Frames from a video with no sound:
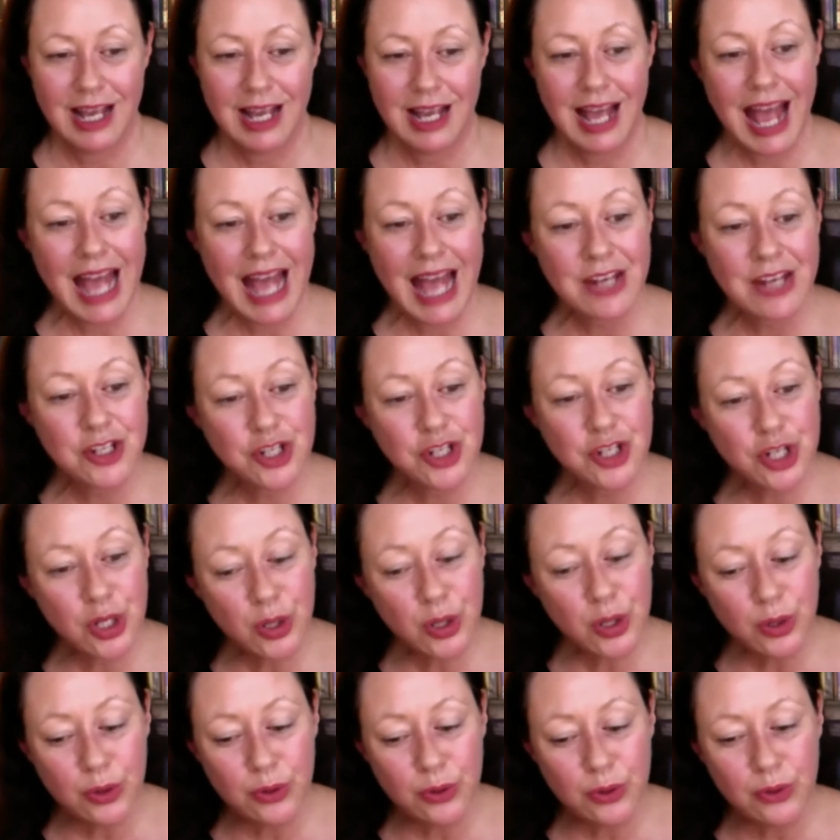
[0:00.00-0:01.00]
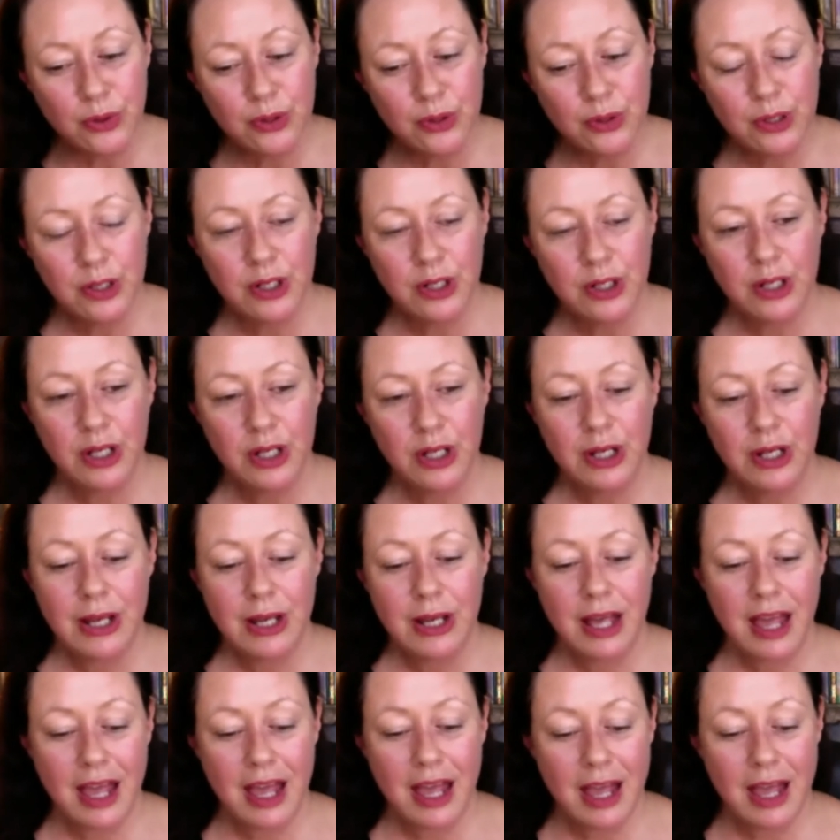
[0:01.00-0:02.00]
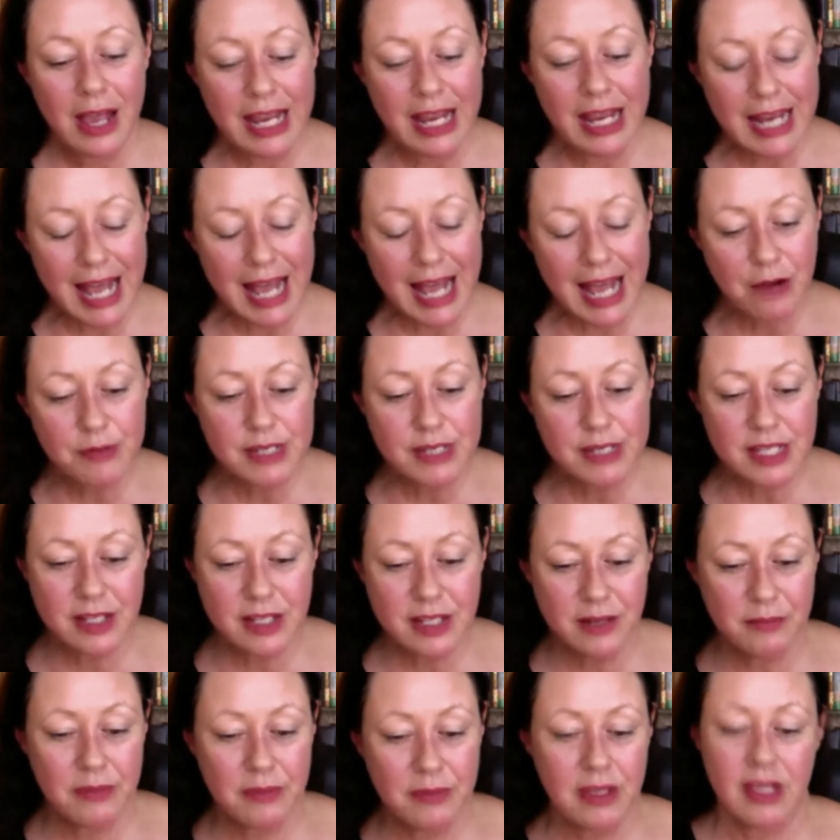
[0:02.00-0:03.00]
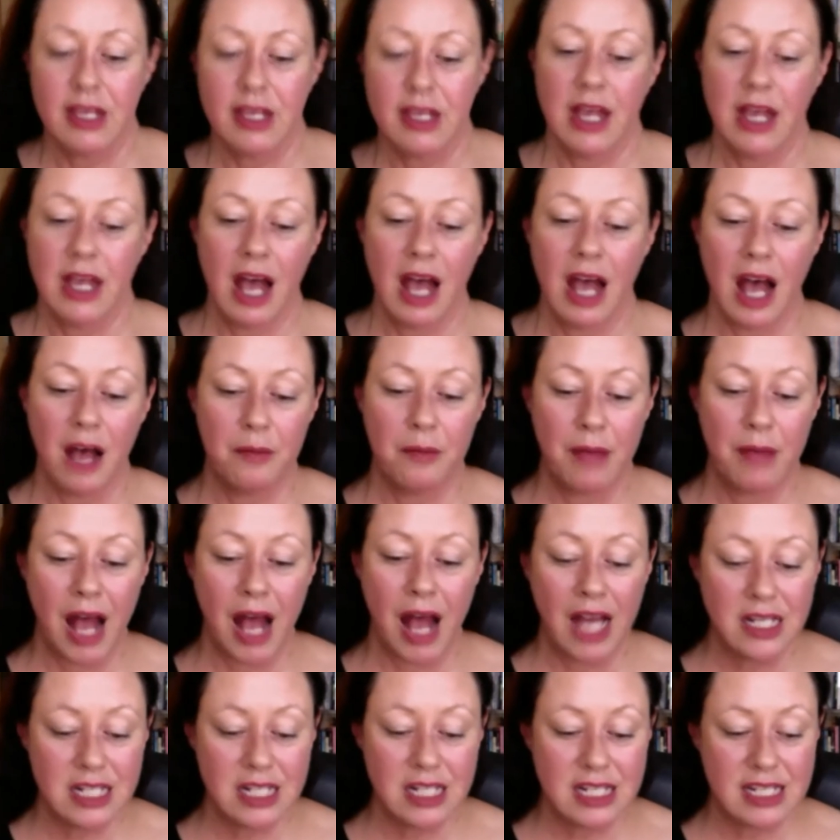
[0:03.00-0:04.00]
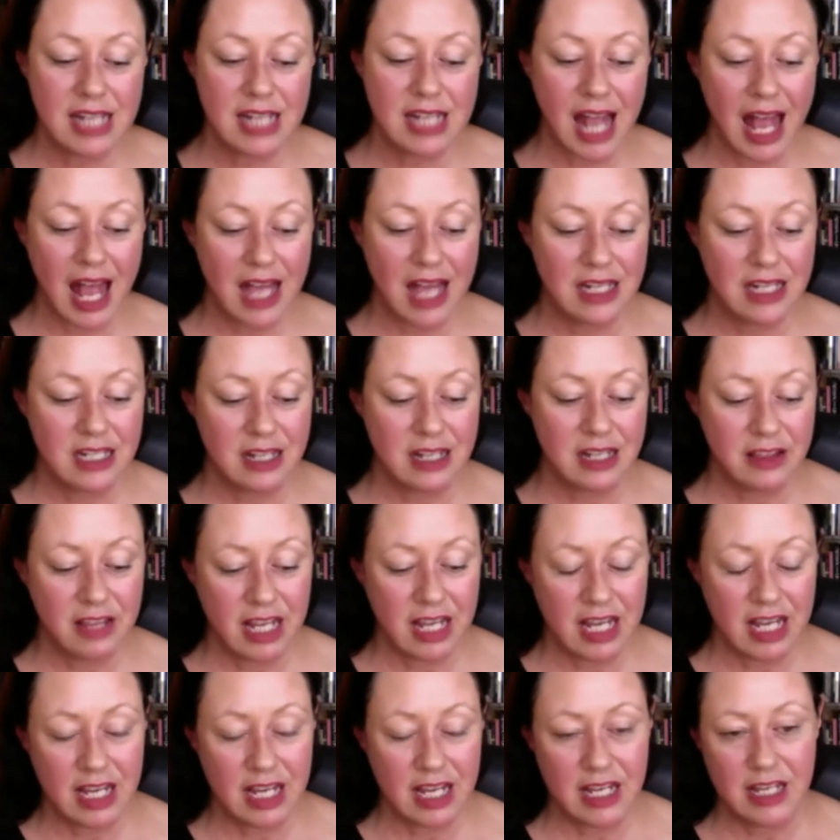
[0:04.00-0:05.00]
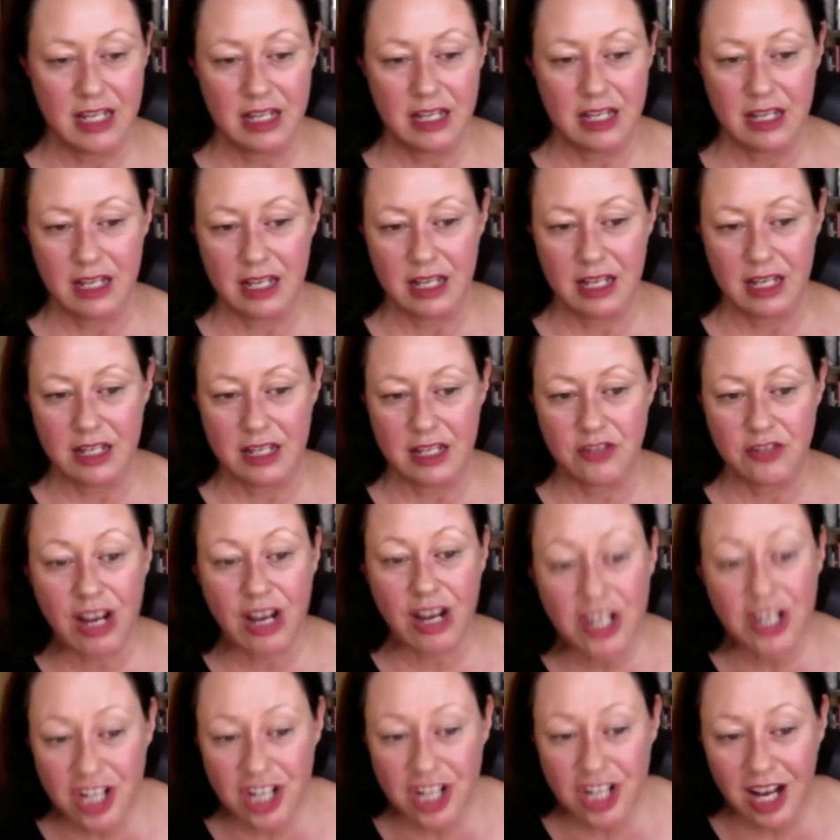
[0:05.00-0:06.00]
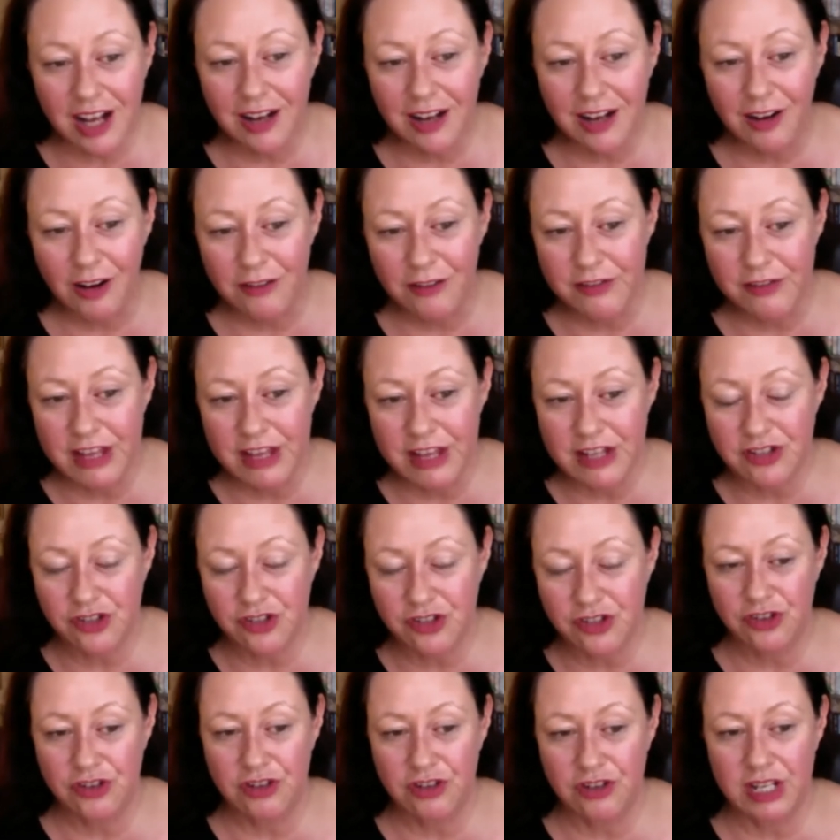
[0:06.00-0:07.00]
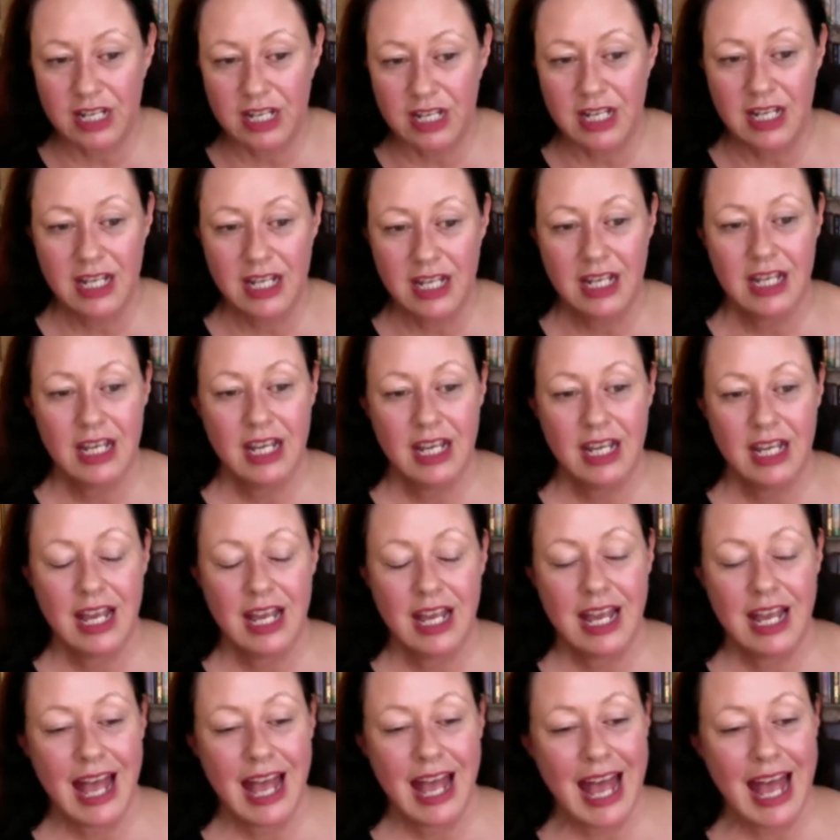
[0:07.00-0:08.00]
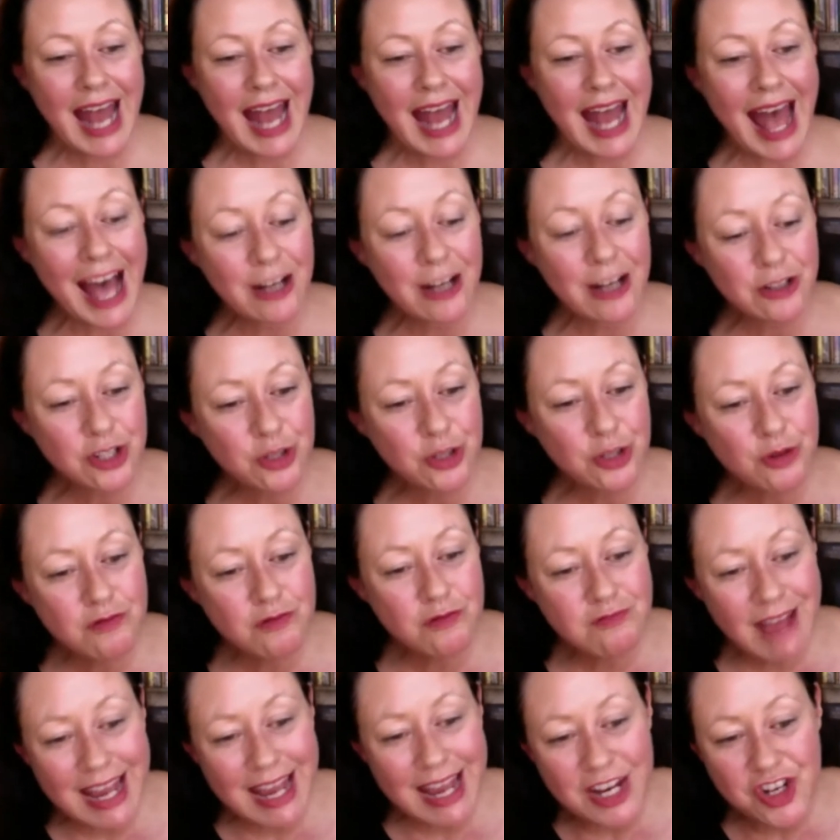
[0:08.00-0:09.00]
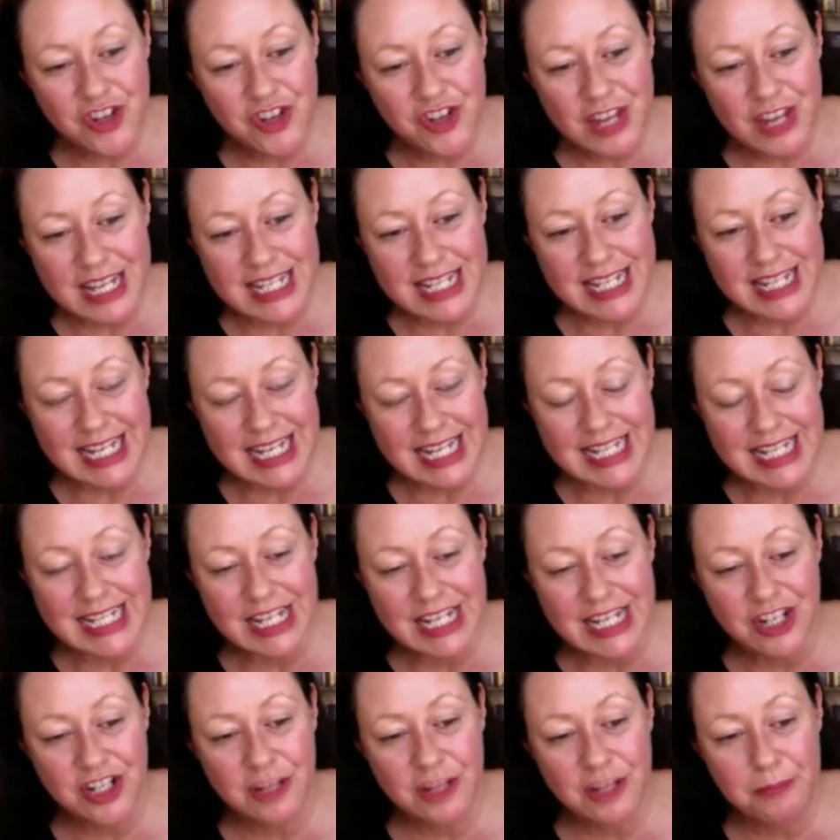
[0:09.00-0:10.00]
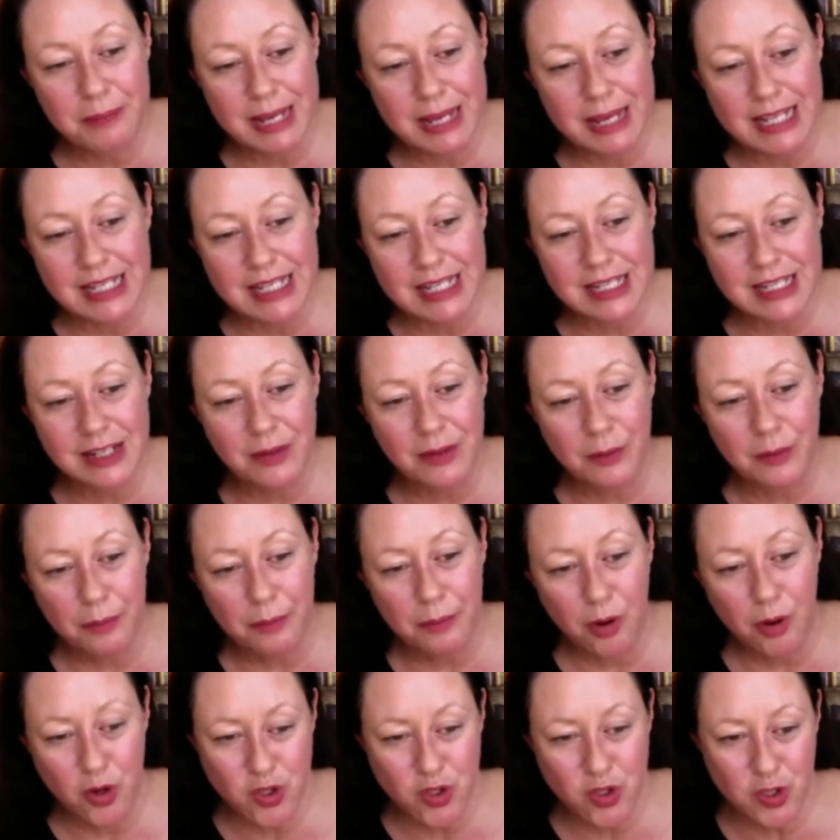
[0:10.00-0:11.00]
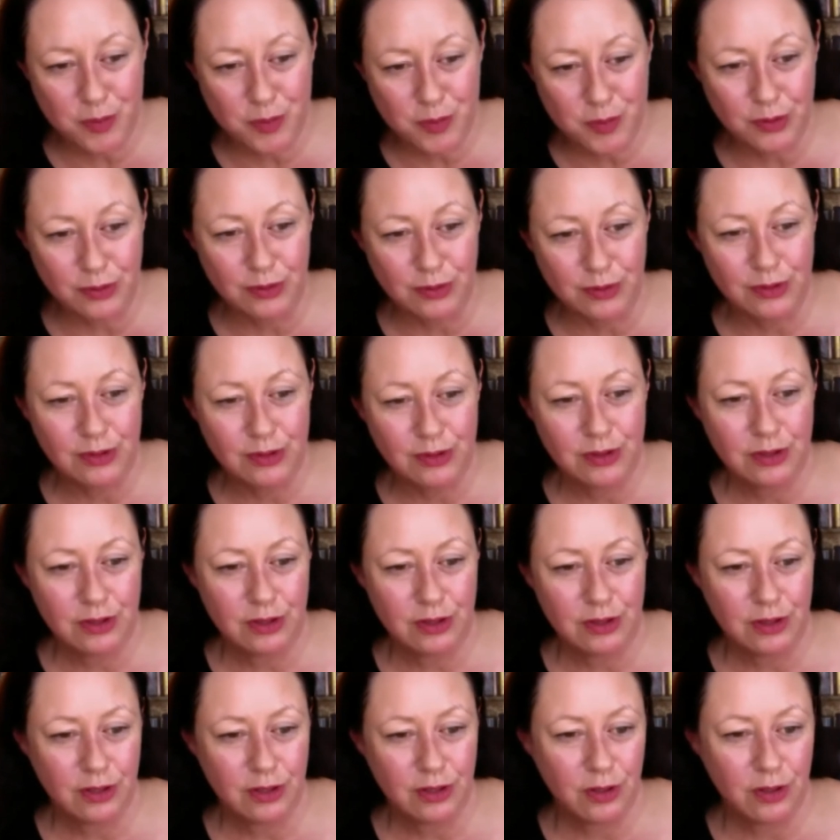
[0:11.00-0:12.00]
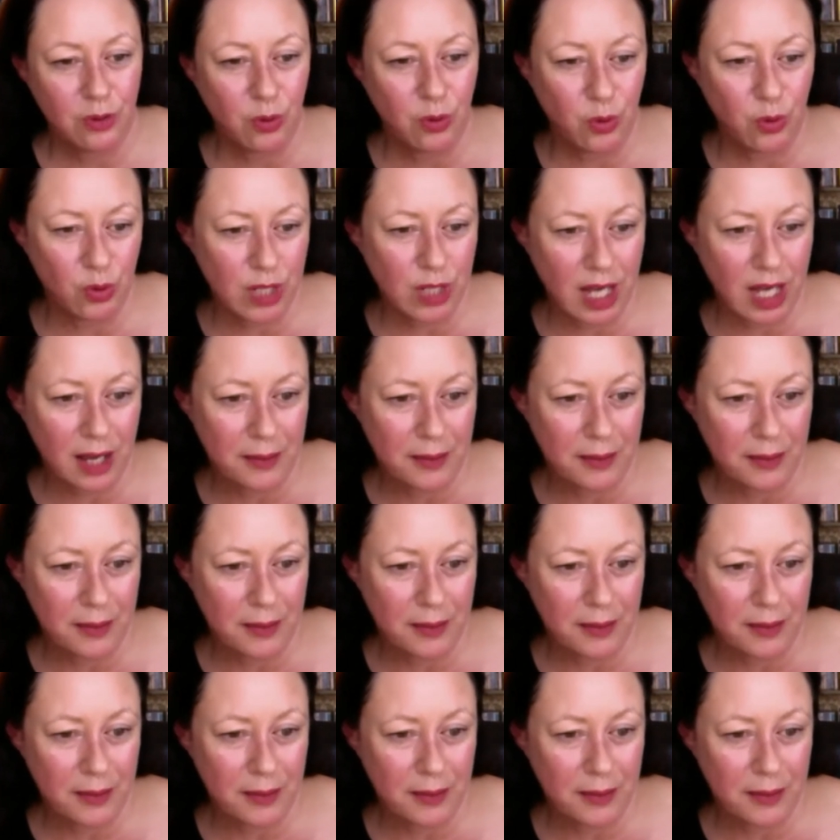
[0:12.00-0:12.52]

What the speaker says: And two, it helps them understand the structure of their story and how to arrange their scenes into the best possible order.